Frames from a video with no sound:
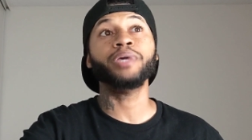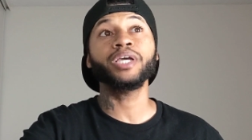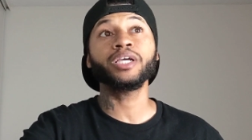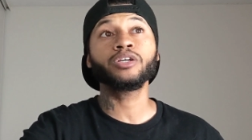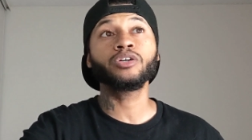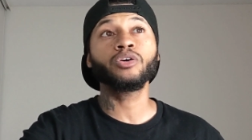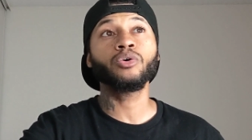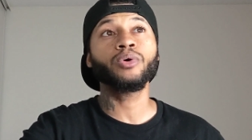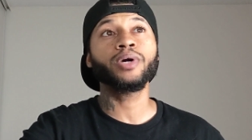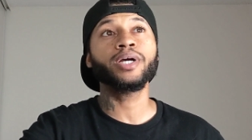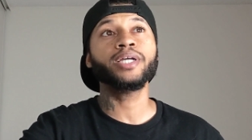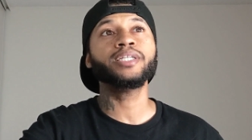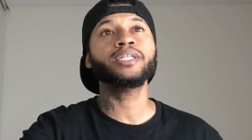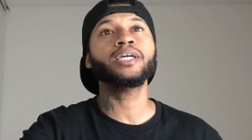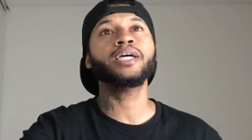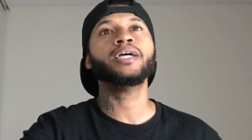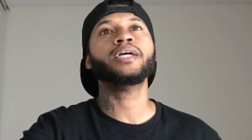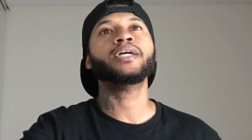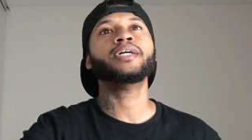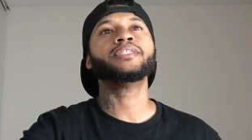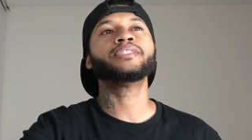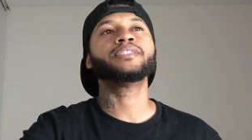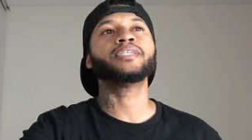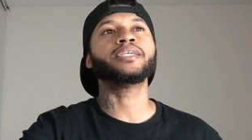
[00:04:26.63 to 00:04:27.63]
Bitcoin
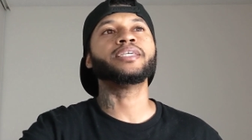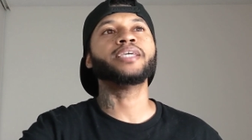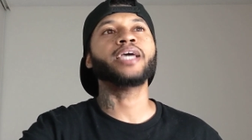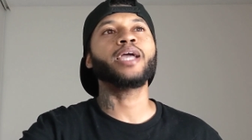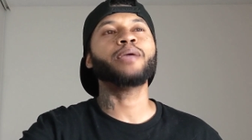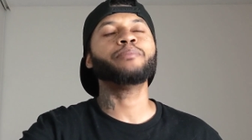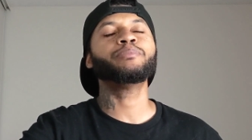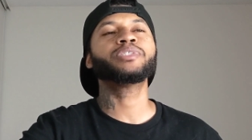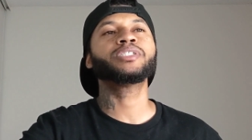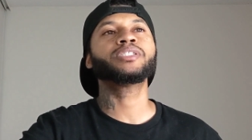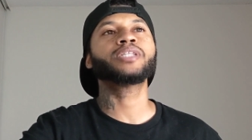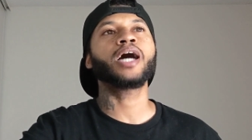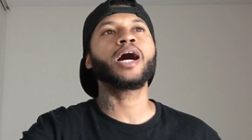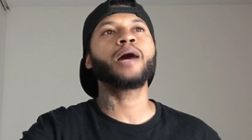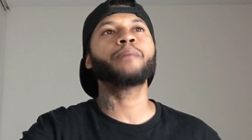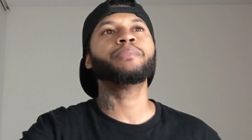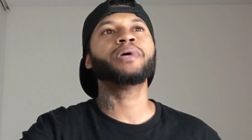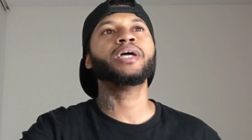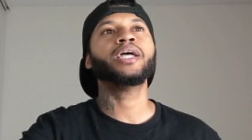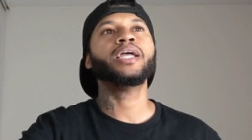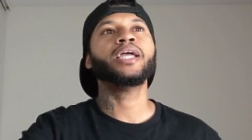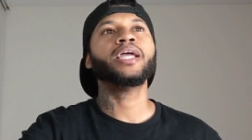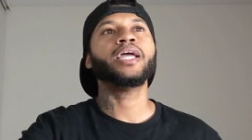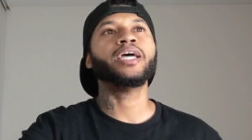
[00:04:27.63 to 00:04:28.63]
to
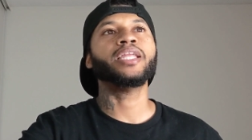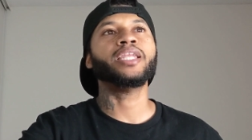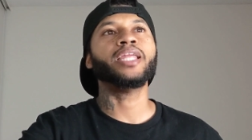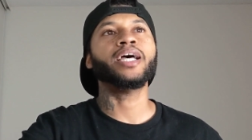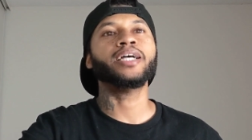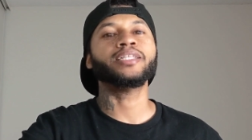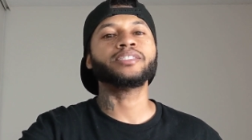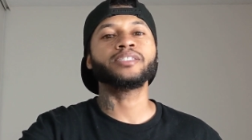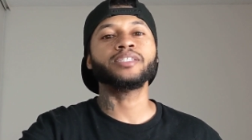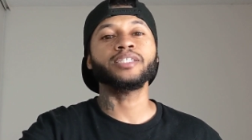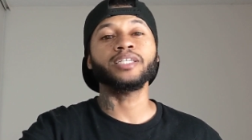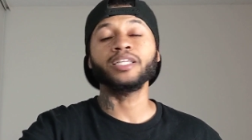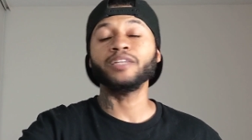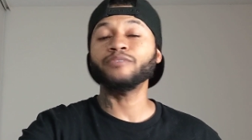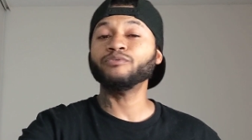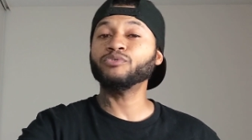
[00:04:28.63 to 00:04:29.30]
GameStop and Etsy.